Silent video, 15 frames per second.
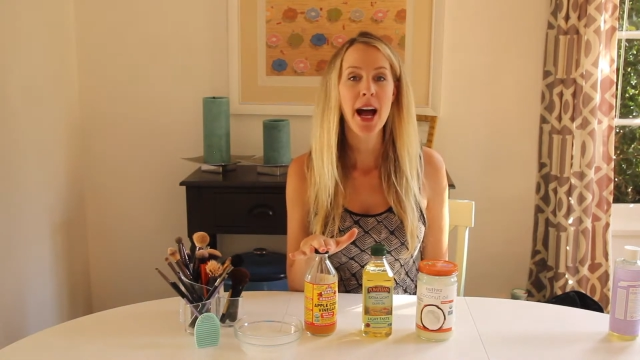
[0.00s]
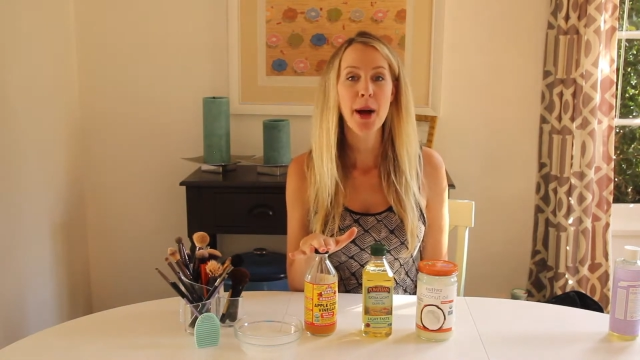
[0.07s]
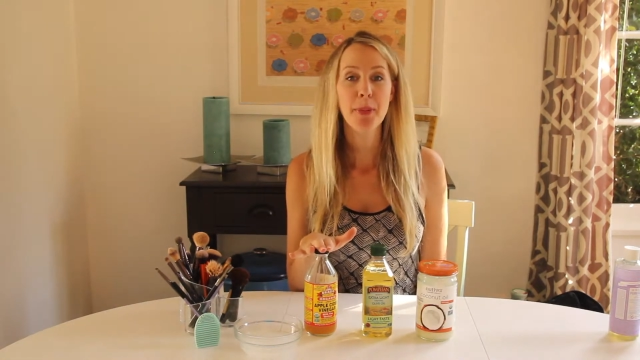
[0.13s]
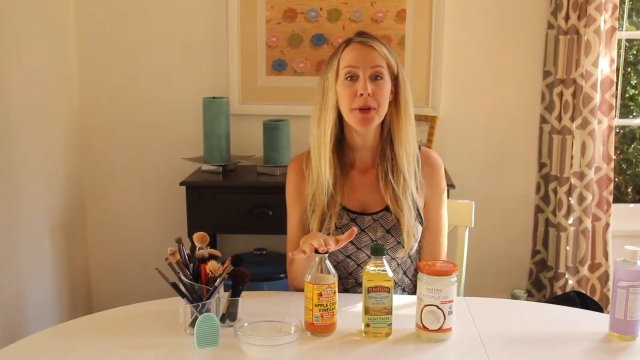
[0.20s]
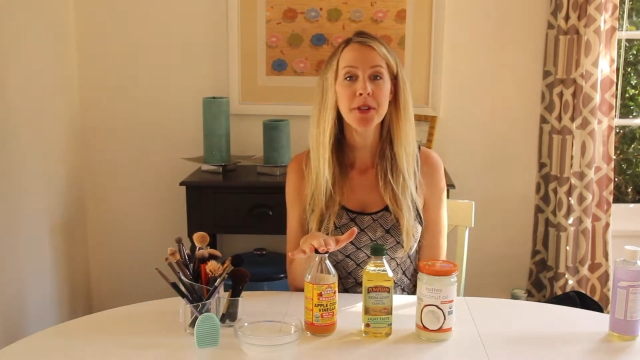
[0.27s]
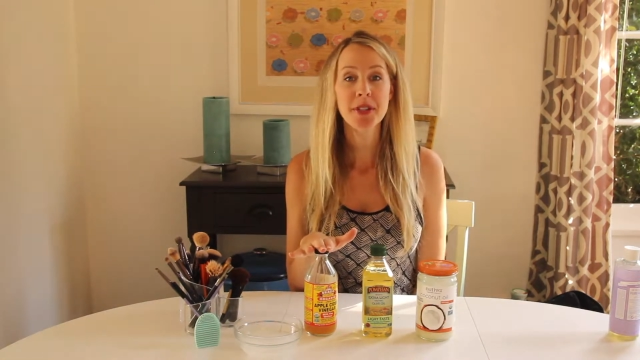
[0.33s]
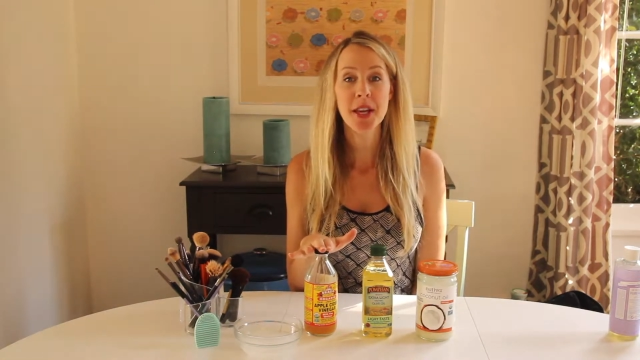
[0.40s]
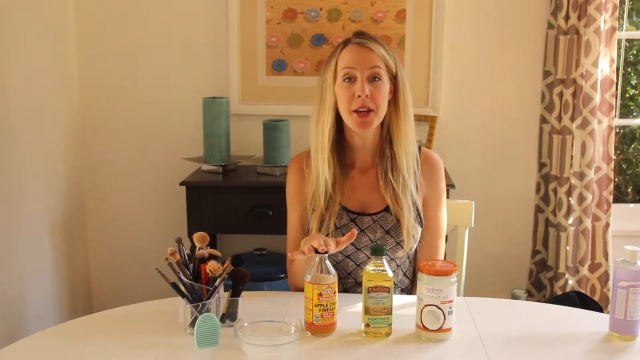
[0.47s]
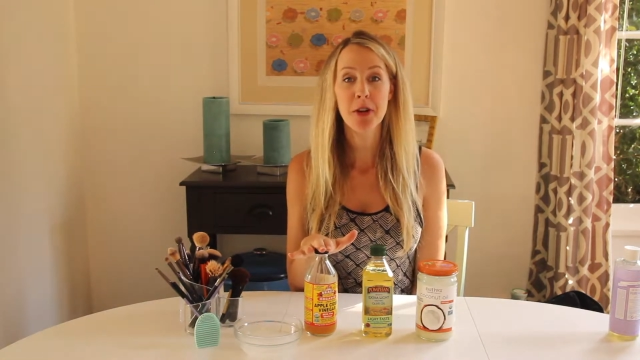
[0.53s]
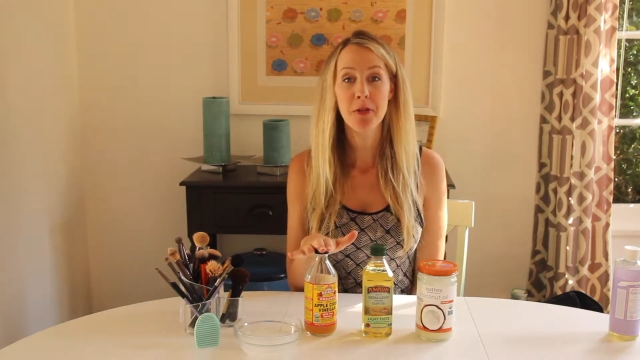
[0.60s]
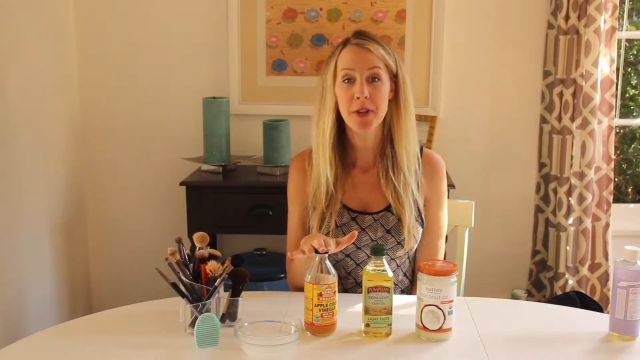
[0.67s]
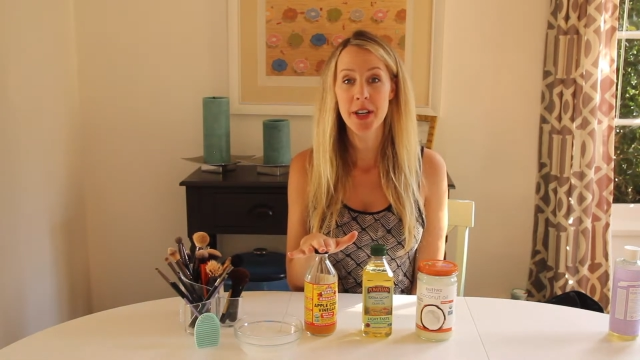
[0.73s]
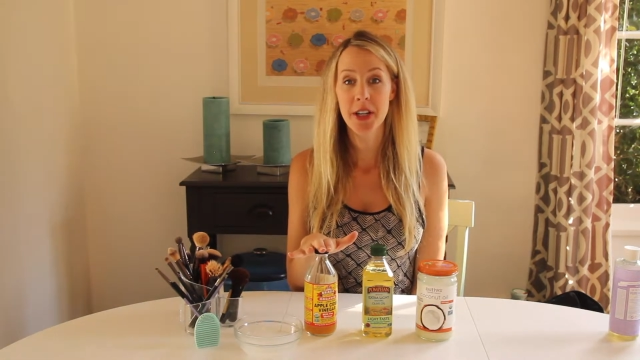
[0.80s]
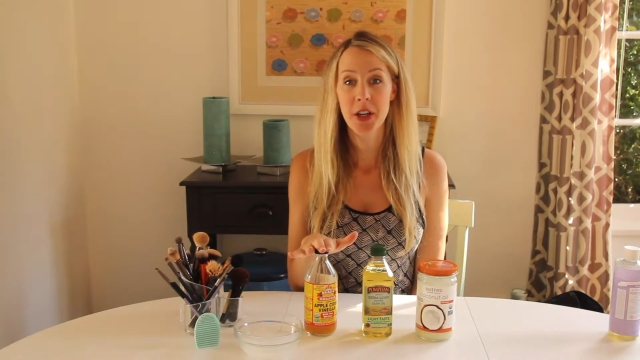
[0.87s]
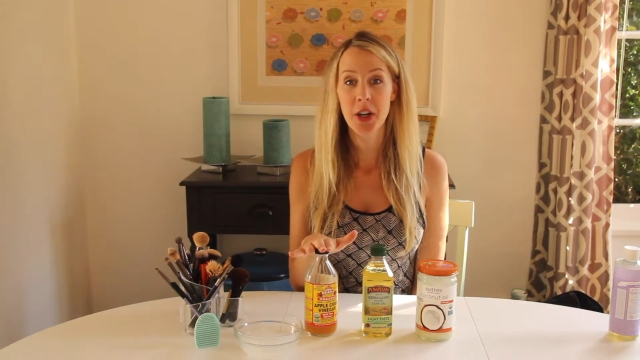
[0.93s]
Apple cider
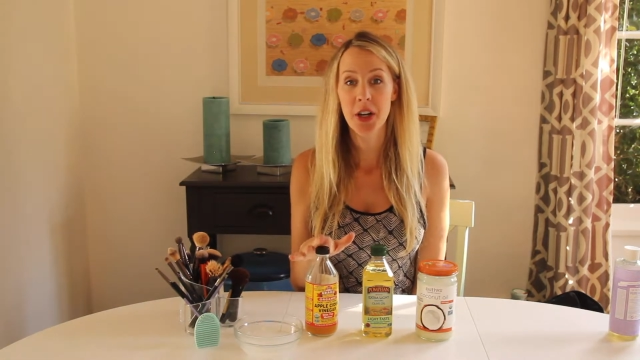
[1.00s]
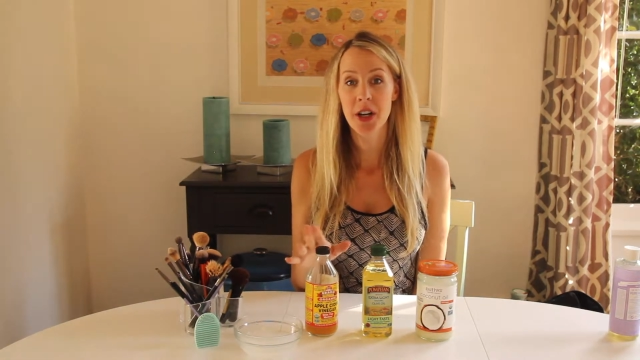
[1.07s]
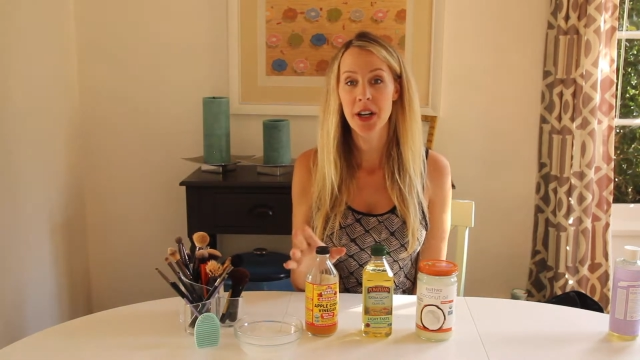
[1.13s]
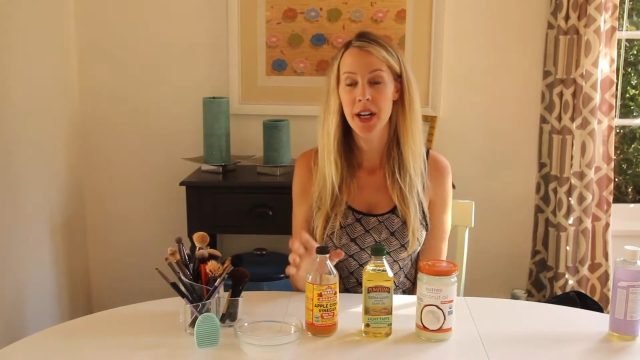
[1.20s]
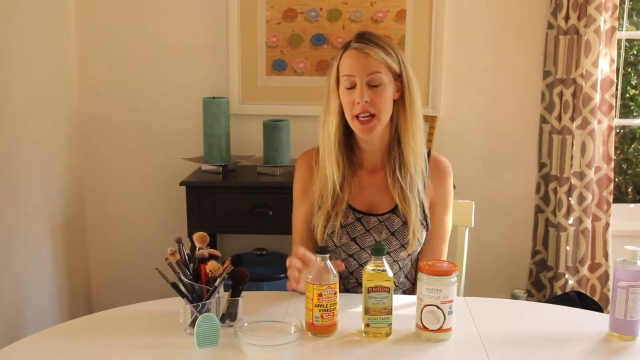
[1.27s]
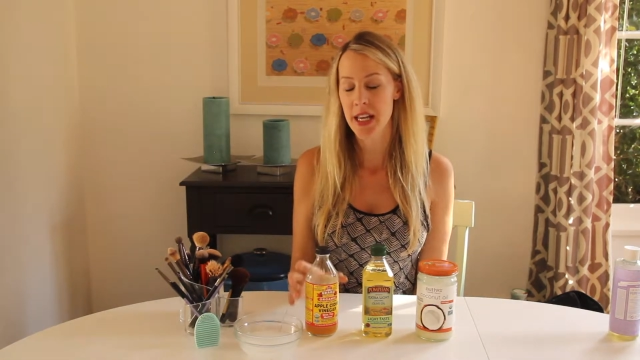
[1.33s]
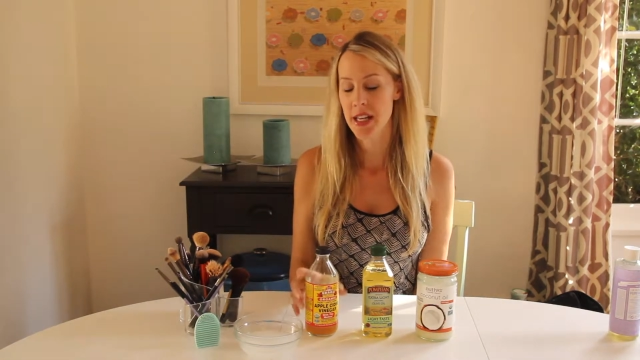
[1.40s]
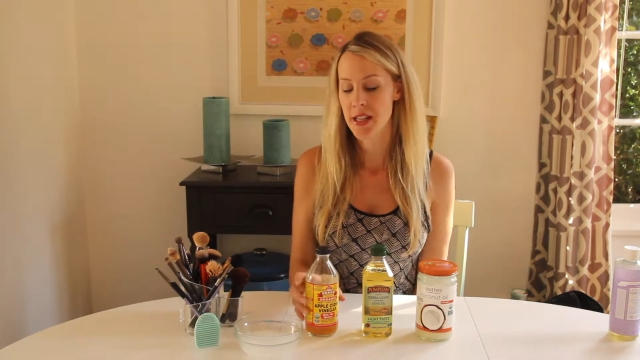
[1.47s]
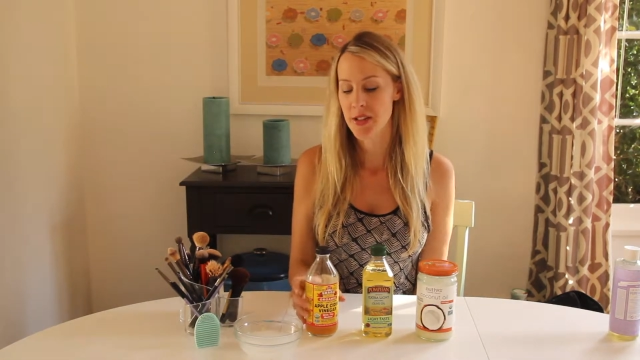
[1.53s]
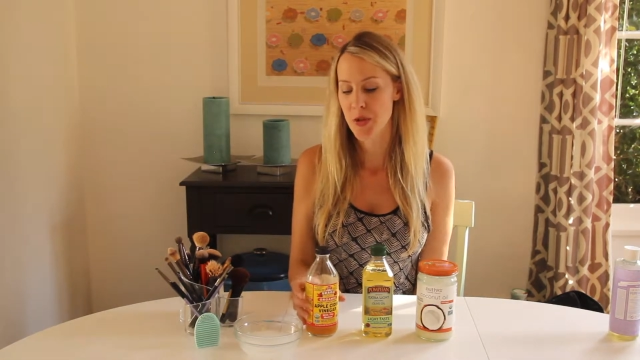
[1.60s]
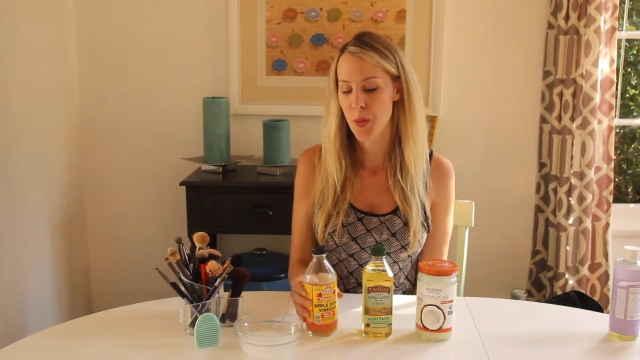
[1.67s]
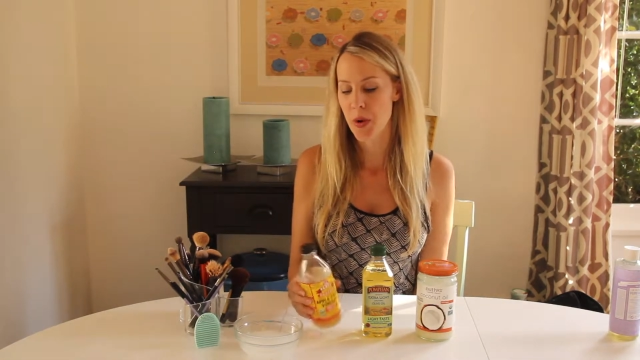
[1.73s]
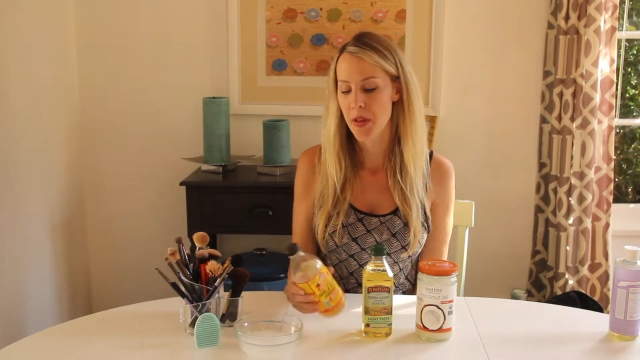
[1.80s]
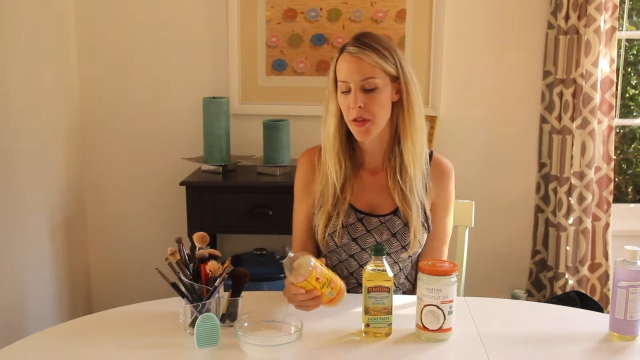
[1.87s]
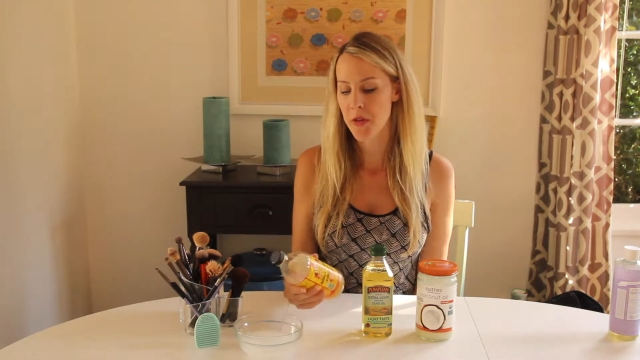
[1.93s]
vinegar is
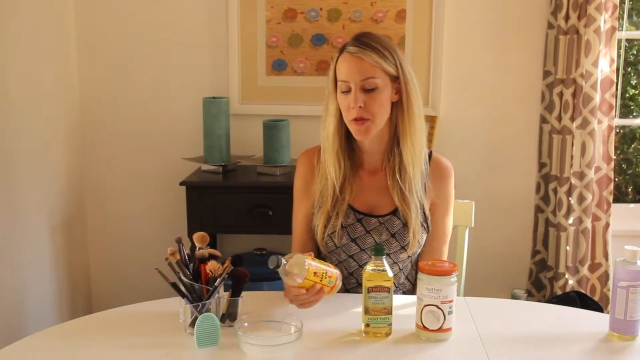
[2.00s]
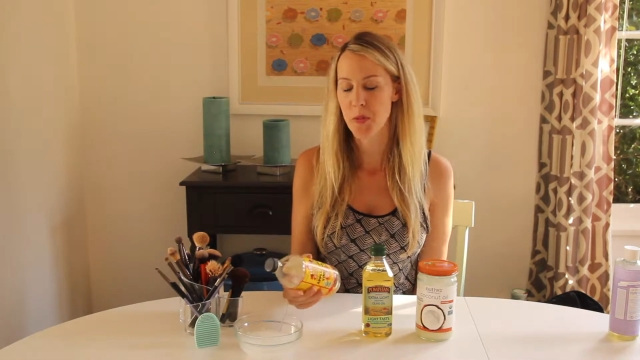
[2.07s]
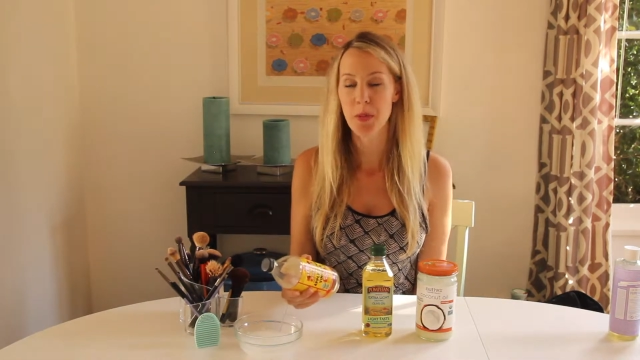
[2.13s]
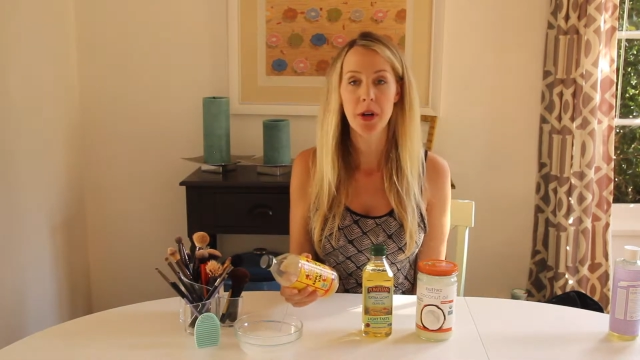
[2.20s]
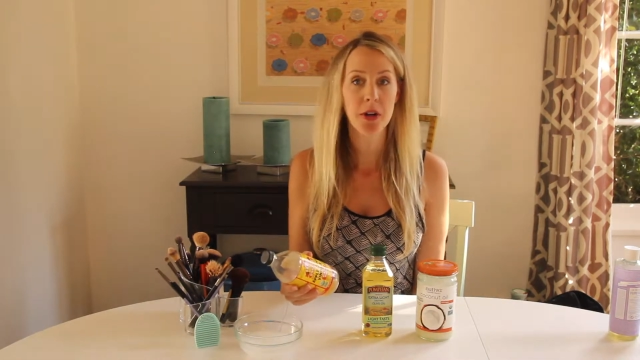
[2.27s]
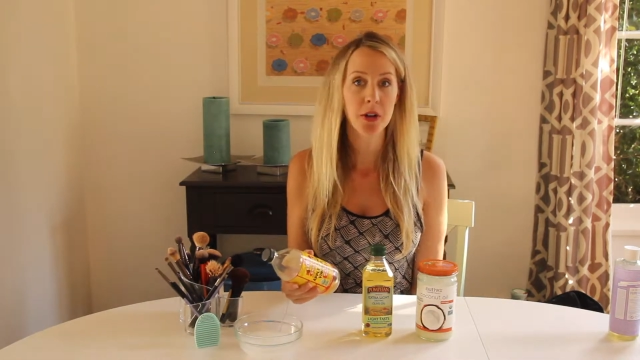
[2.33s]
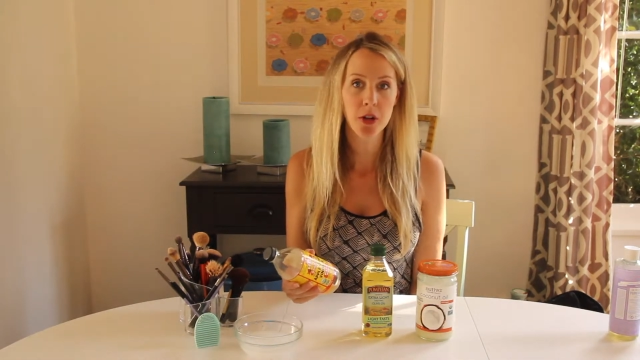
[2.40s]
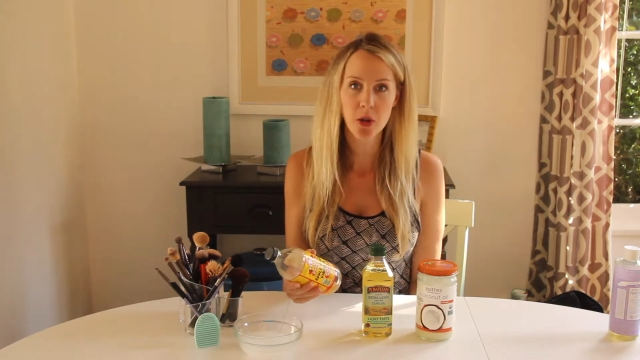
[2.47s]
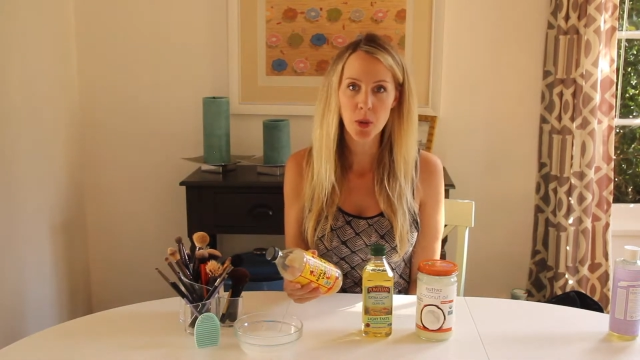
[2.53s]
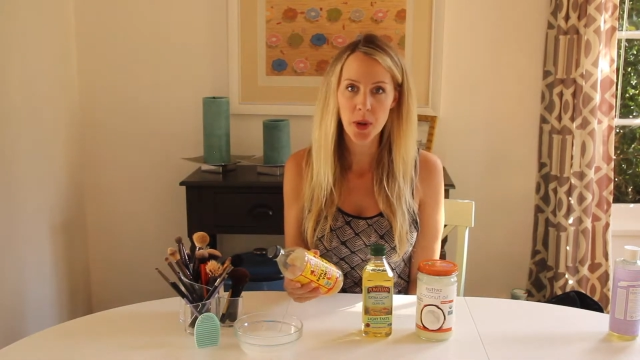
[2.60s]
one of those miracle